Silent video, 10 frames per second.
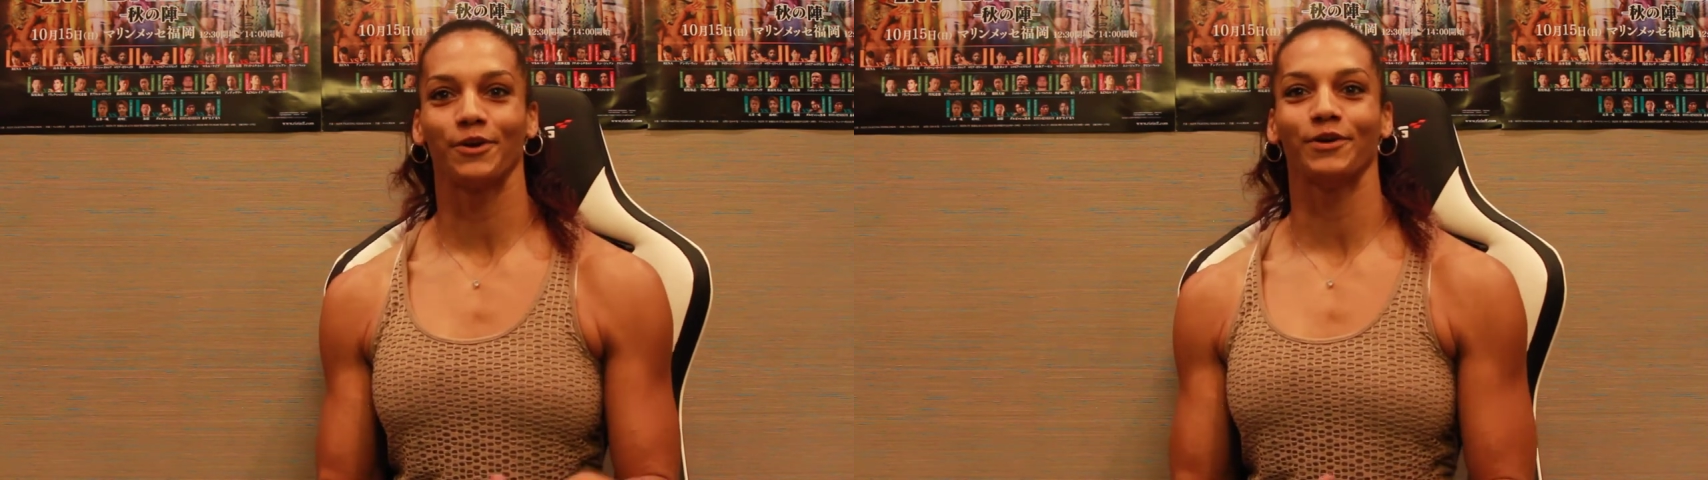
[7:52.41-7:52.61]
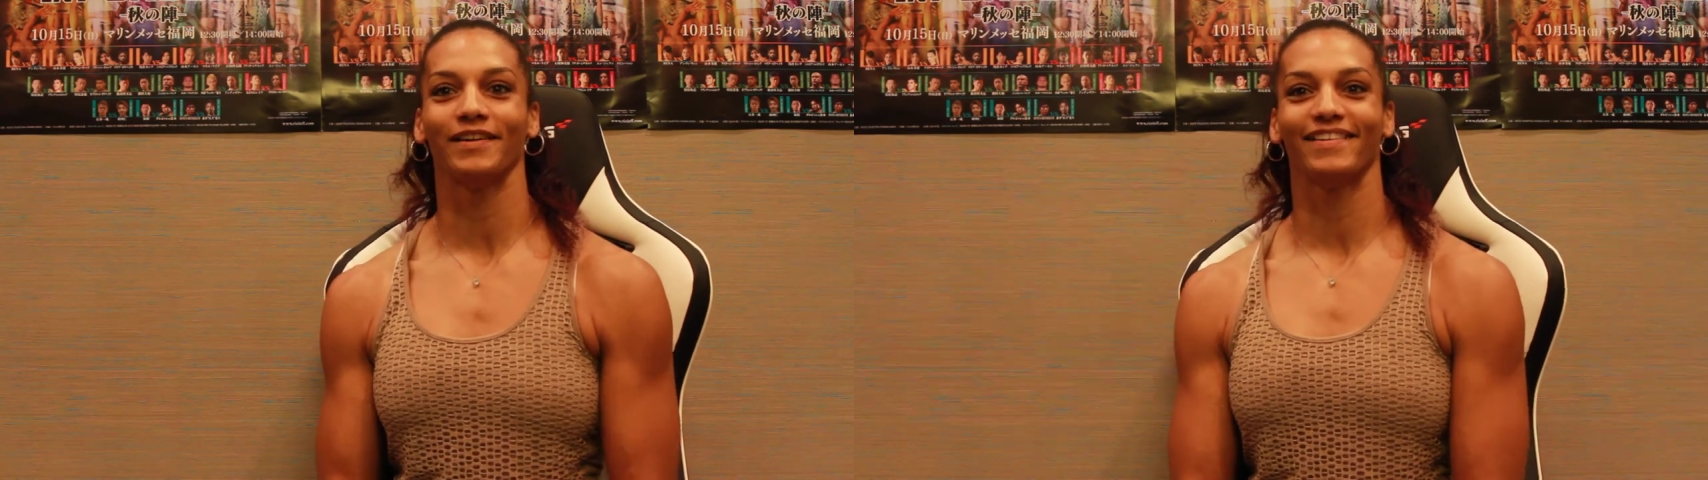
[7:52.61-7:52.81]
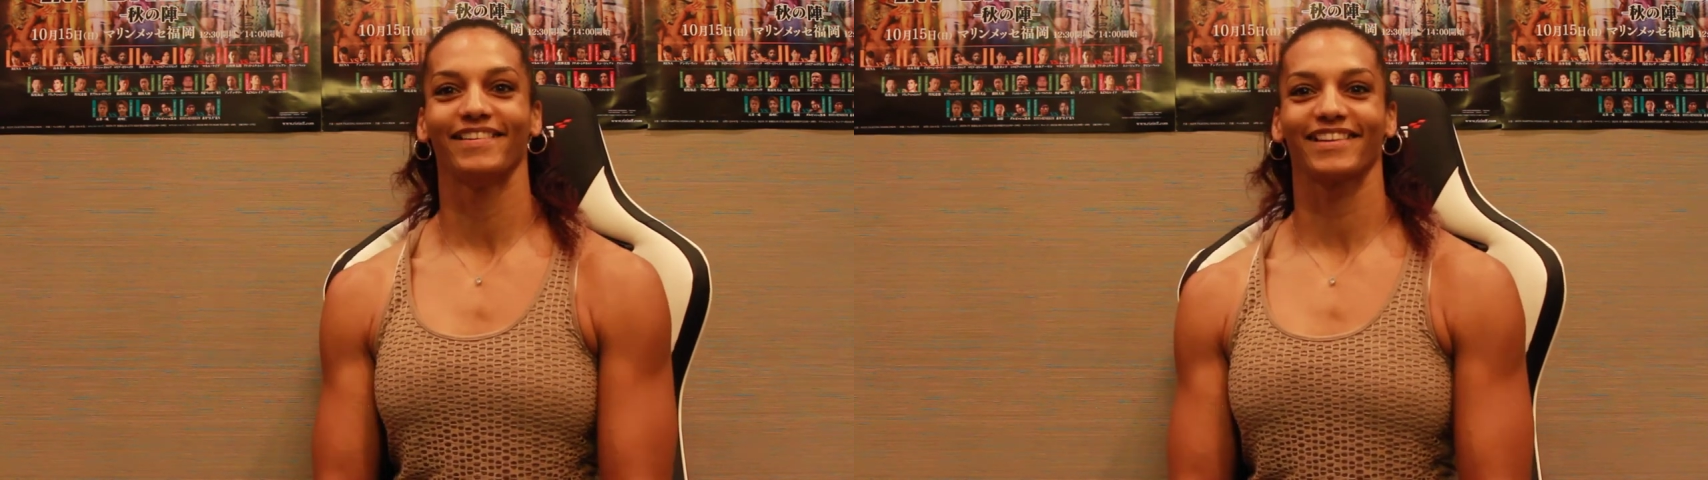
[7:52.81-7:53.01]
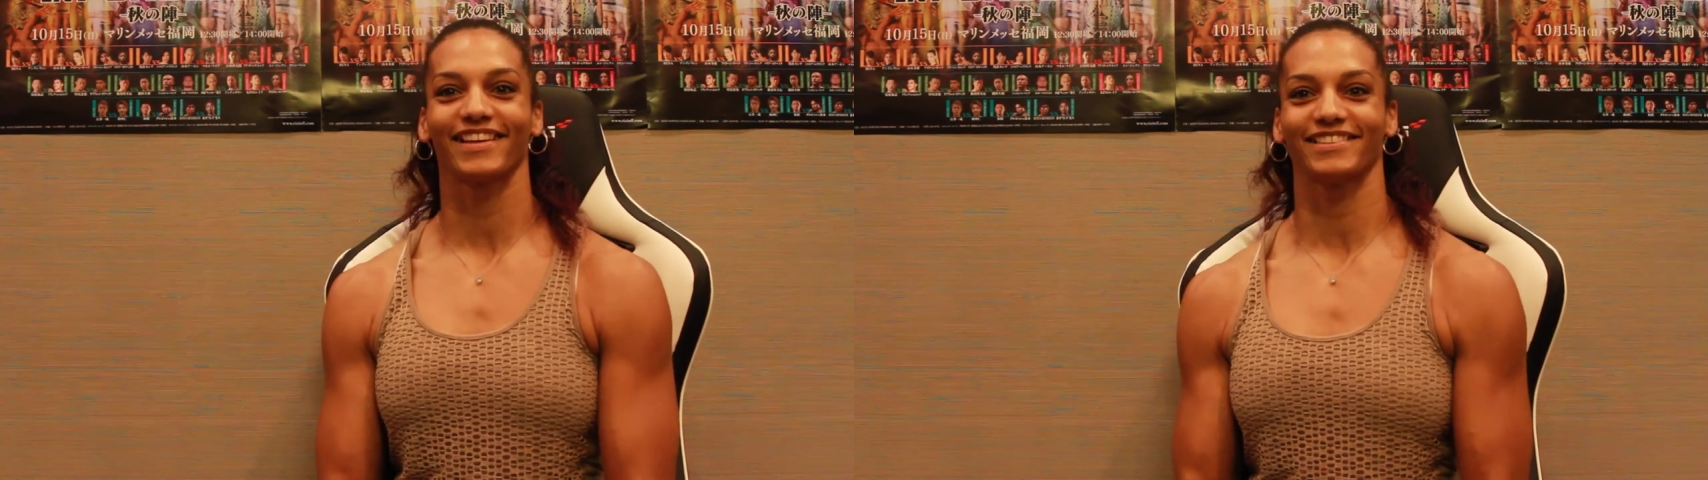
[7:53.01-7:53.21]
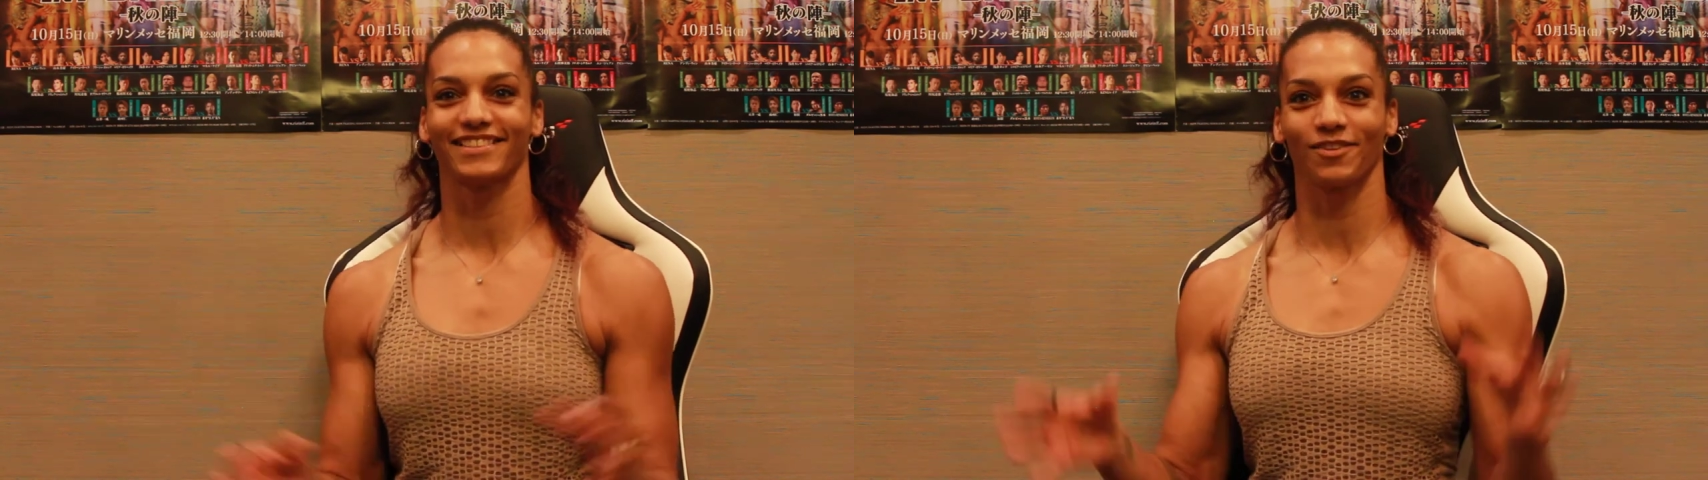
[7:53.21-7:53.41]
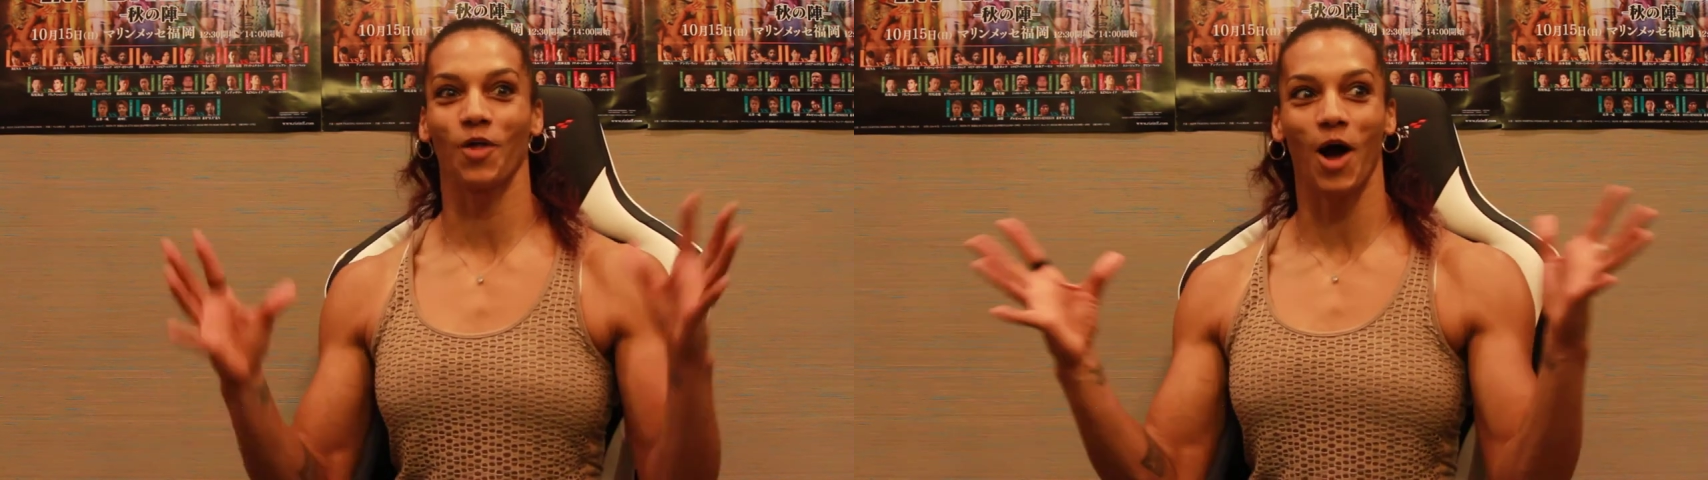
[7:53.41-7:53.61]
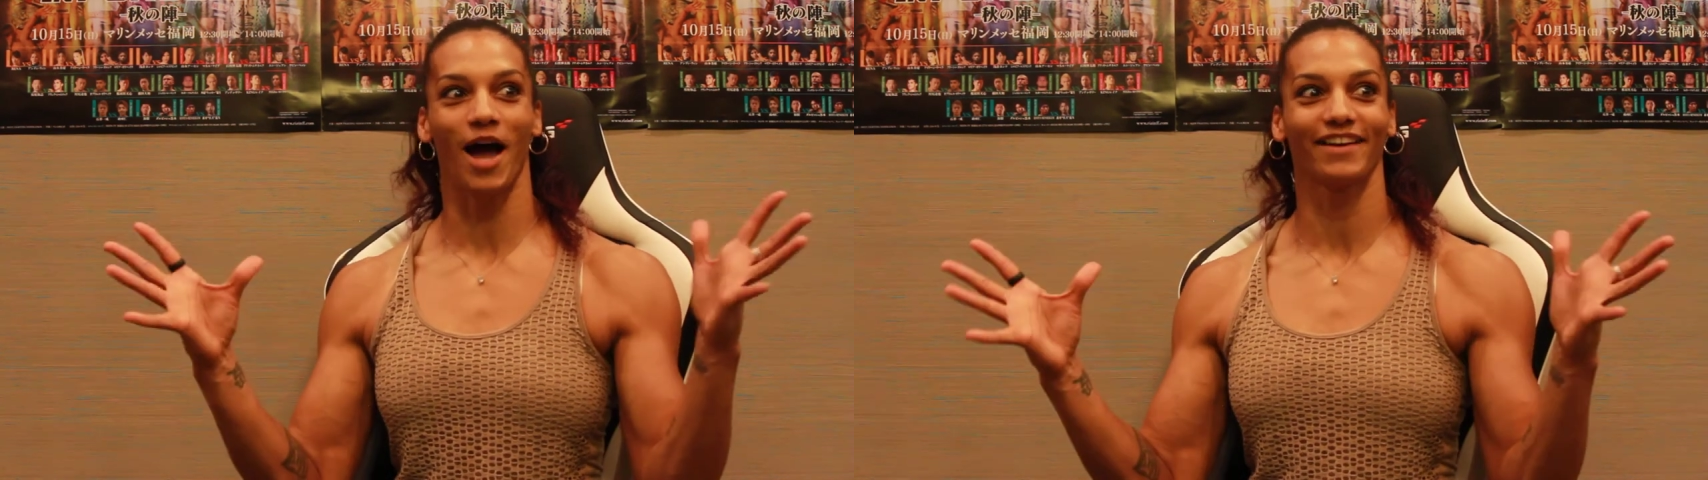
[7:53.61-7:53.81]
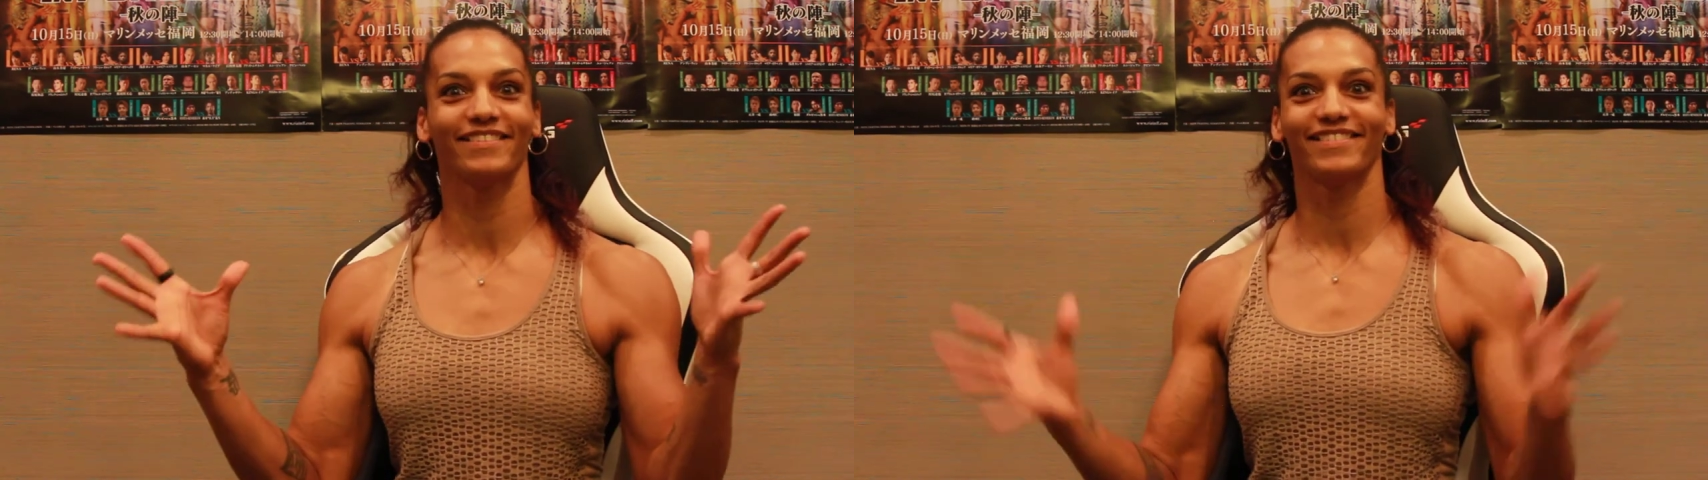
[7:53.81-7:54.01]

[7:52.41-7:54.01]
and because it's a lot,